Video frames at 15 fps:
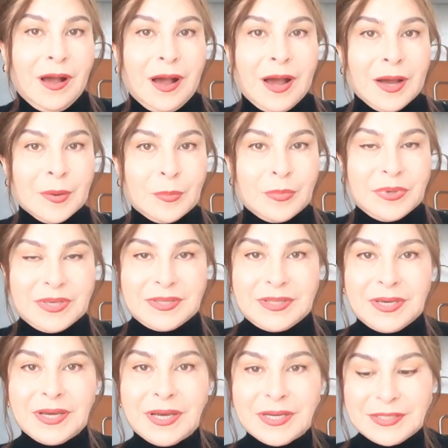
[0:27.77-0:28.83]
I'm a bit
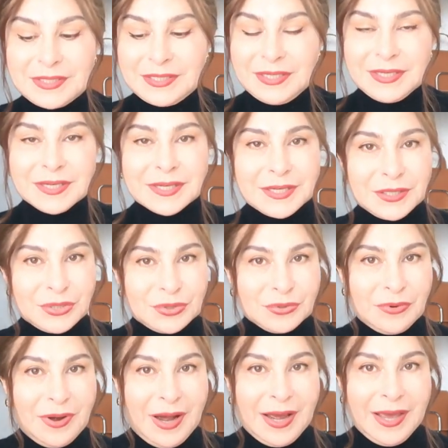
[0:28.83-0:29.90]
sick,
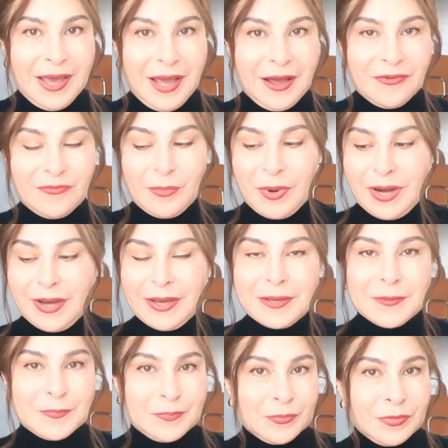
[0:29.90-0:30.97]
so I have
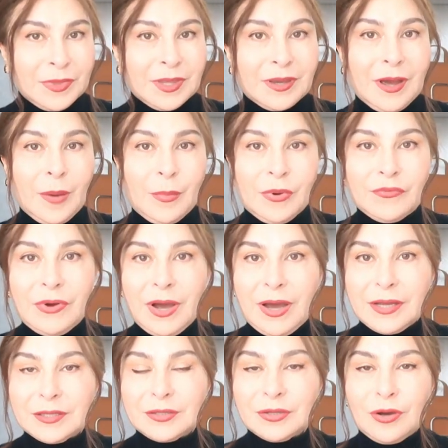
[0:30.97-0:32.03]
my cup of
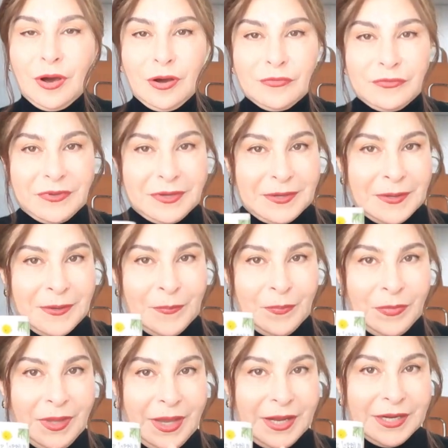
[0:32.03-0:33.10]
hot coffee
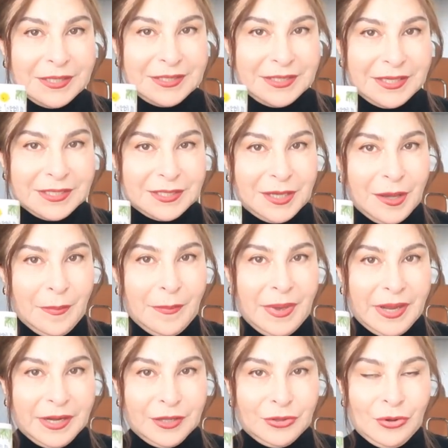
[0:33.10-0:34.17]
and it says
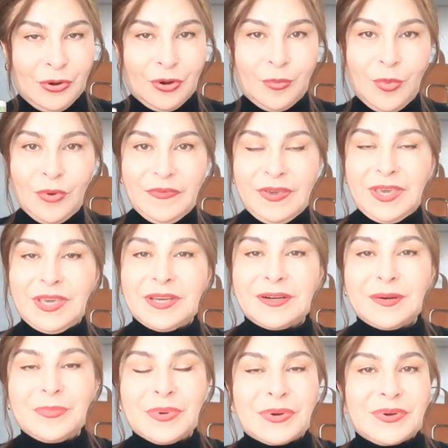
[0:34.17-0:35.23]
Benidorm over
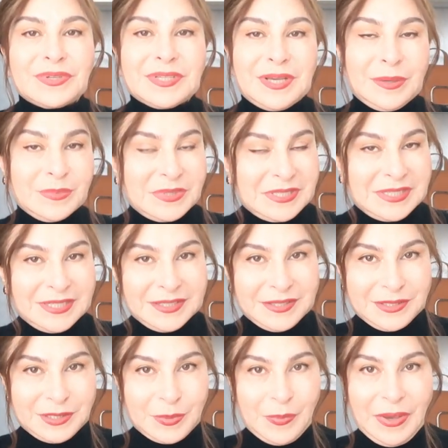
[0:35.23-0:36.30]
here because I'm still
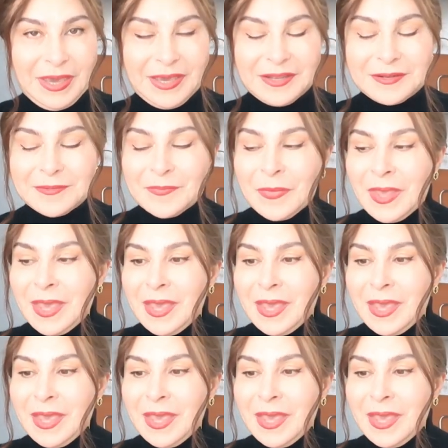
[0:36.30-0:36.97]
in Spain.